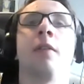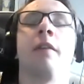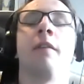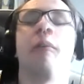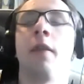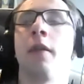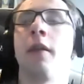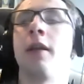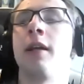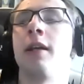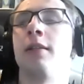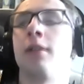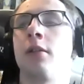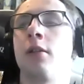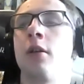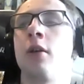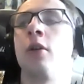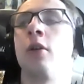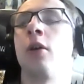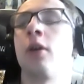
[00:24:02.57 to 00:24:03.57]
I think they need to
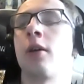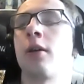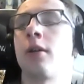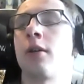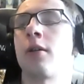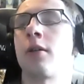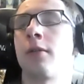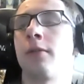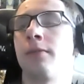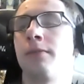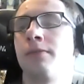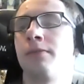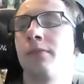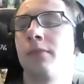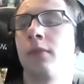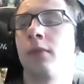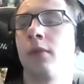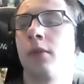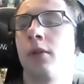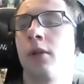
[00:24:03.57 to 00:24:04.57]
do like
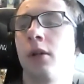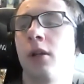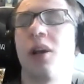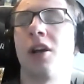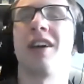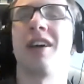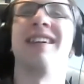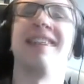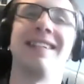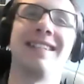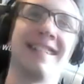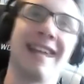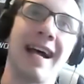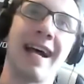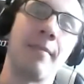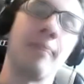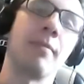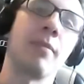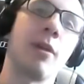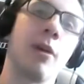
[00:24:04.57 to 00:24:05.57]
an
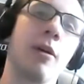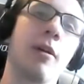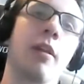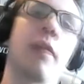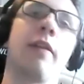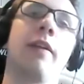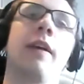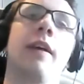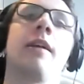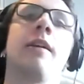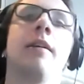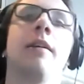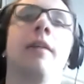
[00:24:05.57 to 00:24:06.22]
exam kind of thing.